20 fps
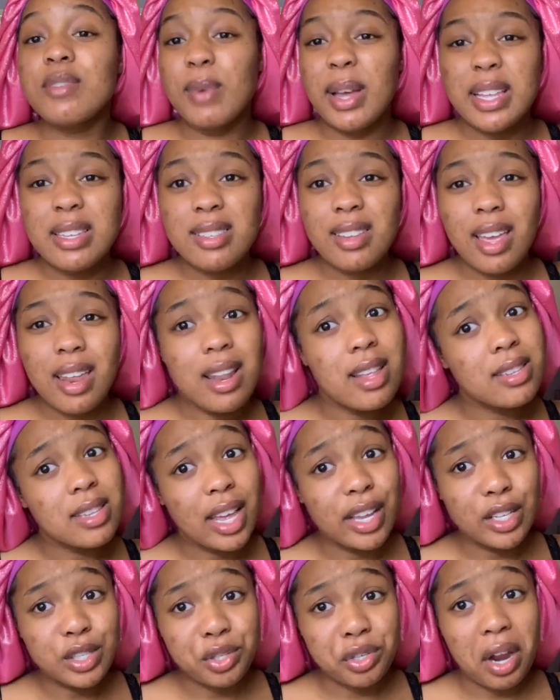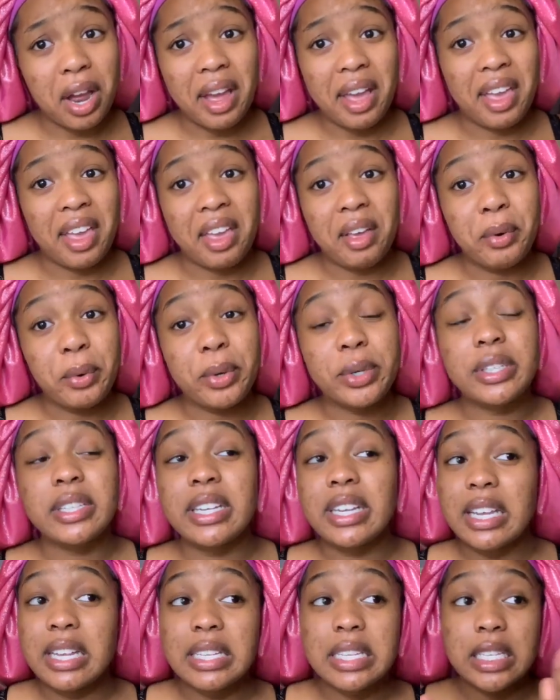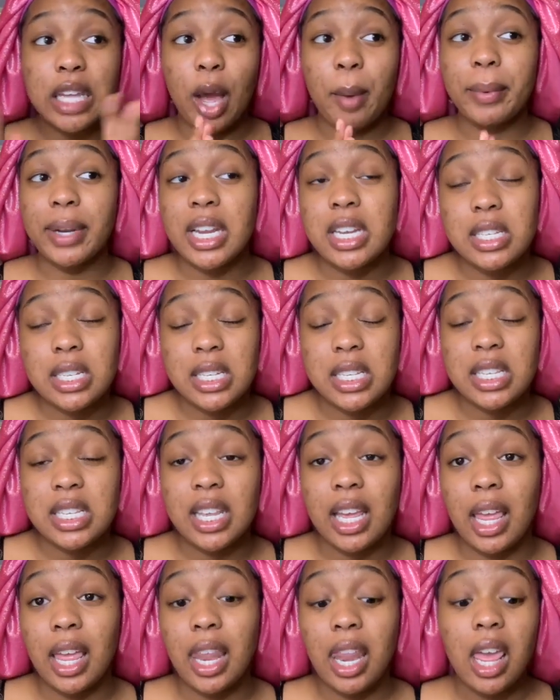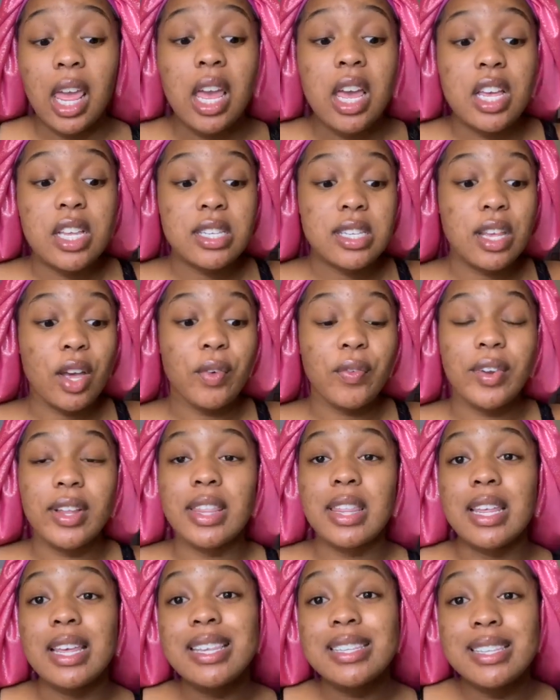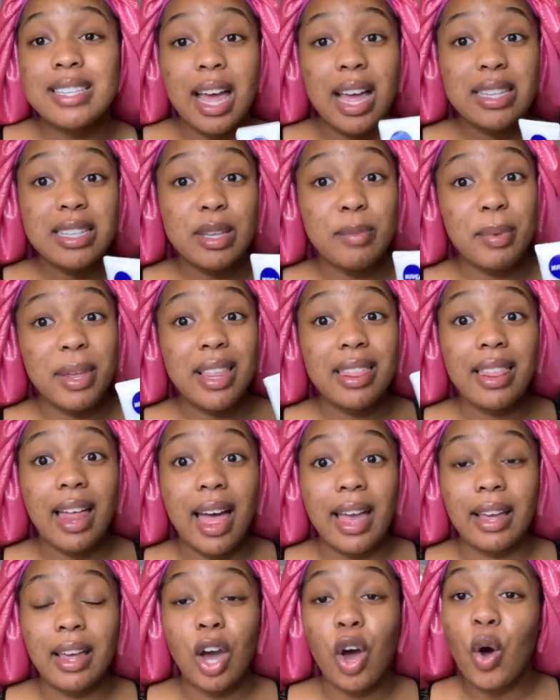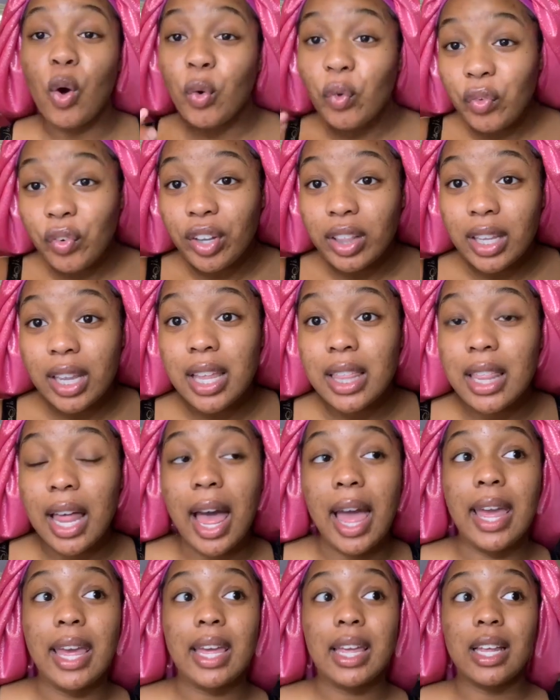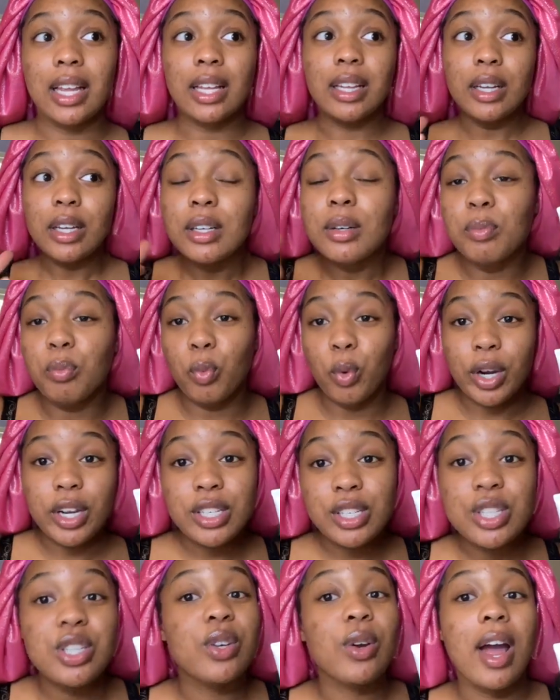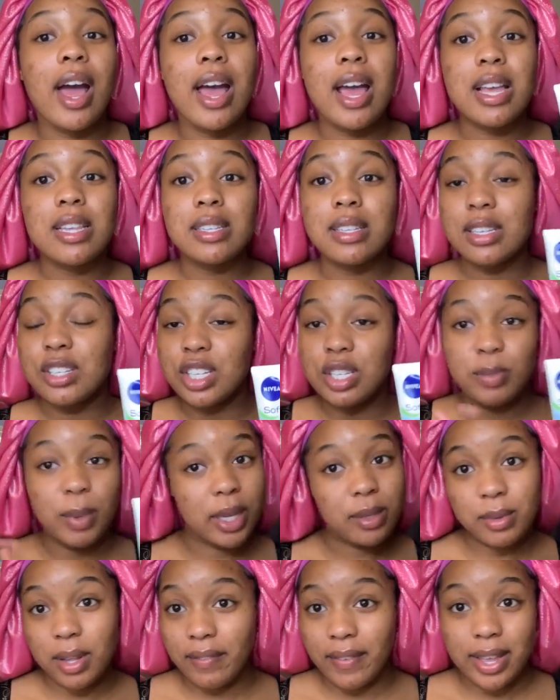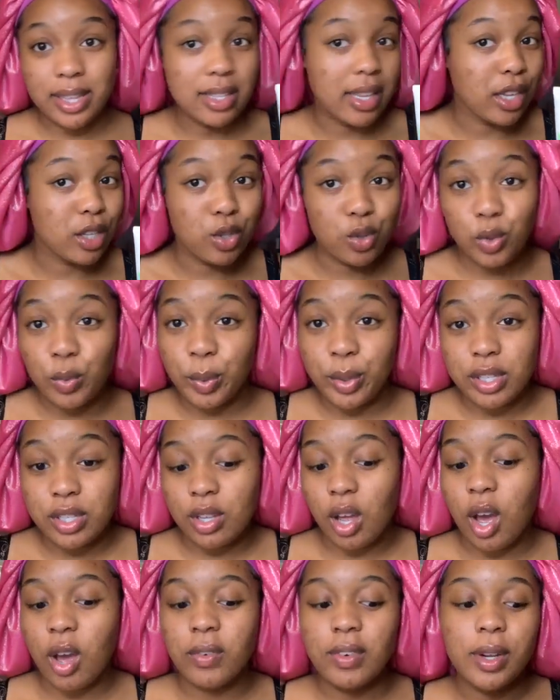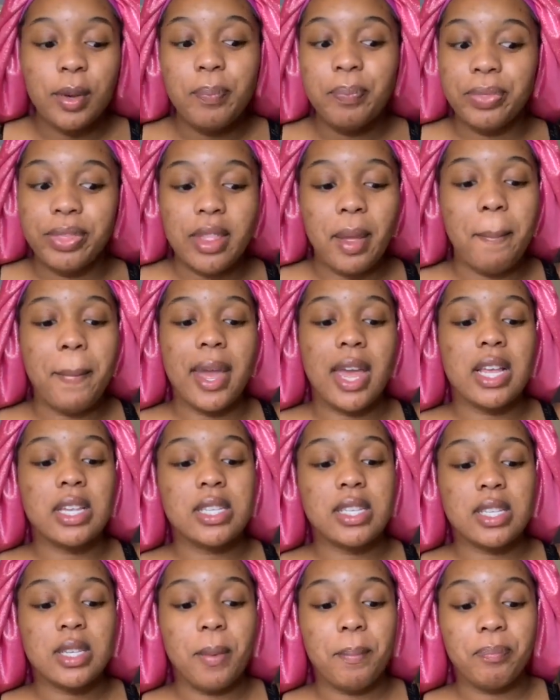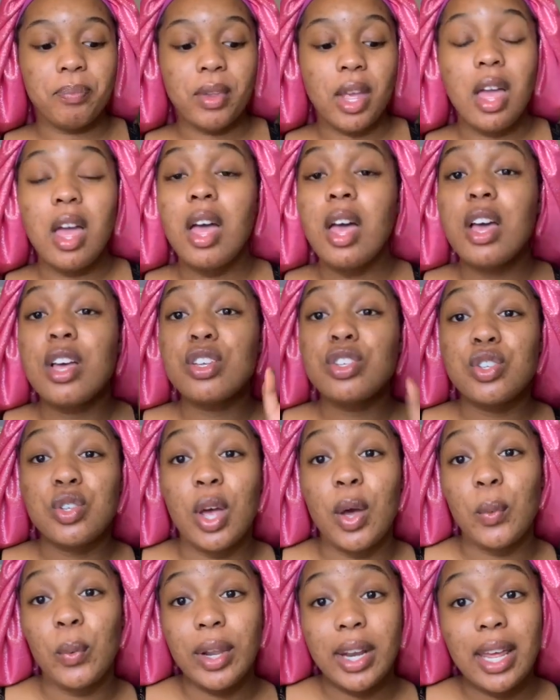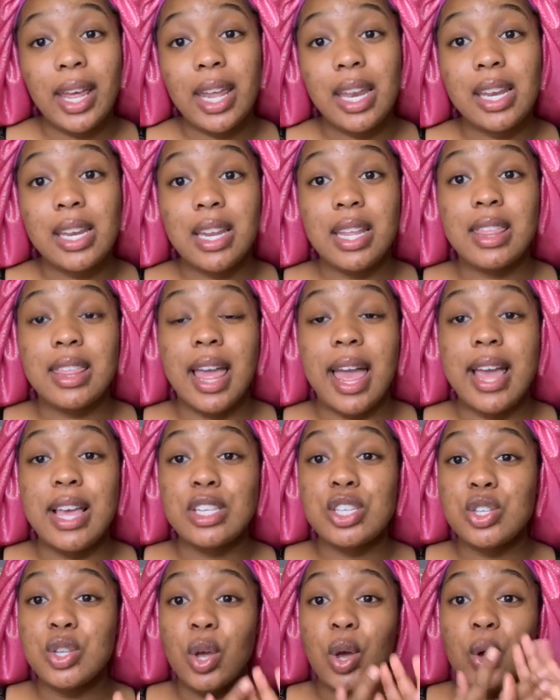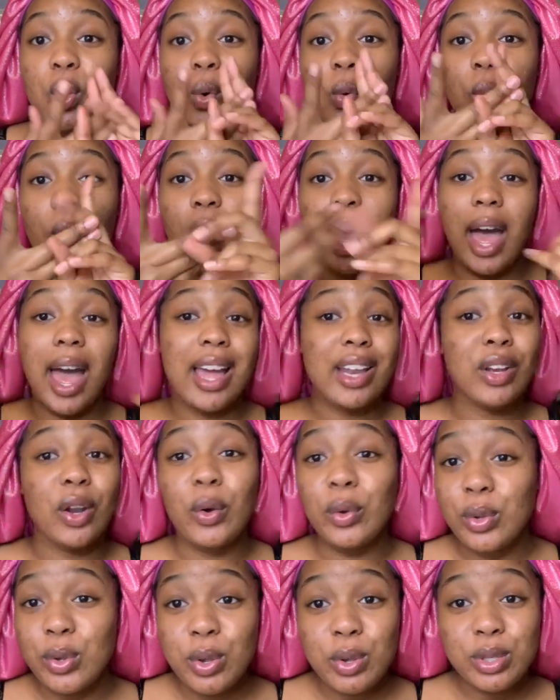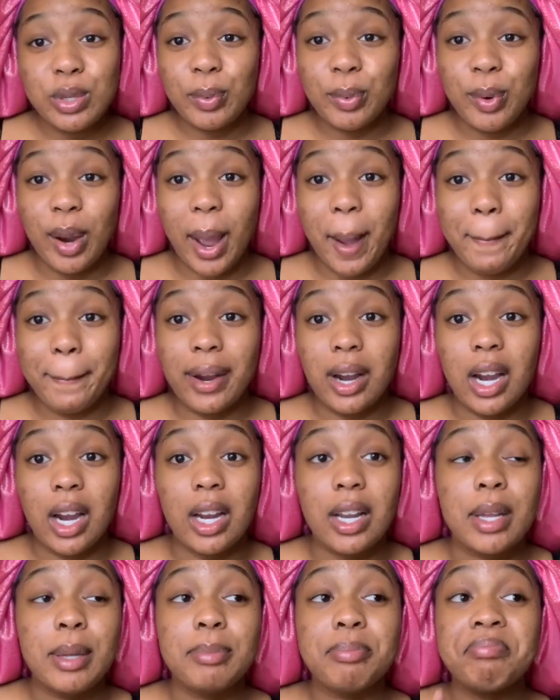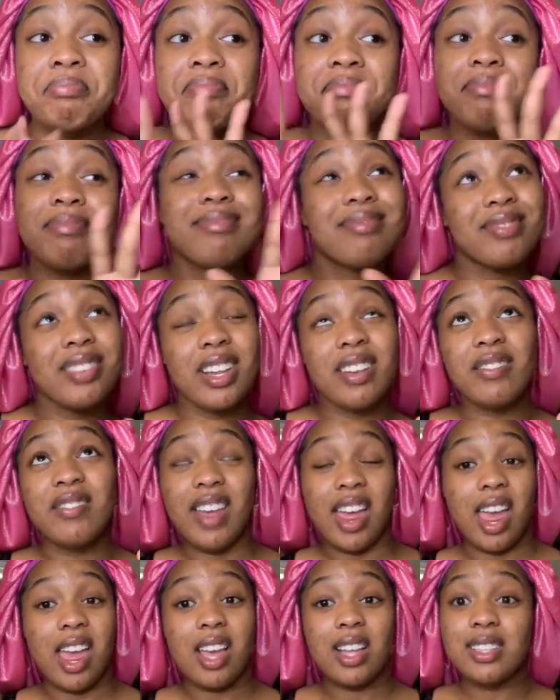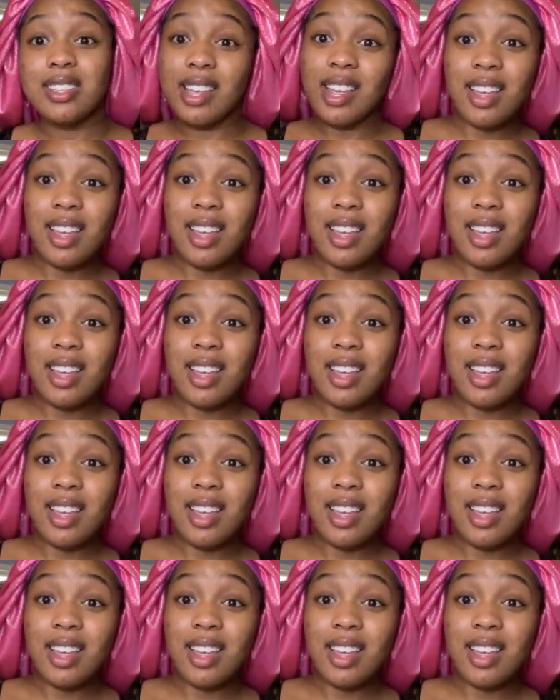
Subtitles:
my skin is like dry and oily. It's combination skin. So for this not to be like overly like moisturized, it just makes my face like super soft, the best. So I went ahead and did that. So I don't use a primer. Fun fact.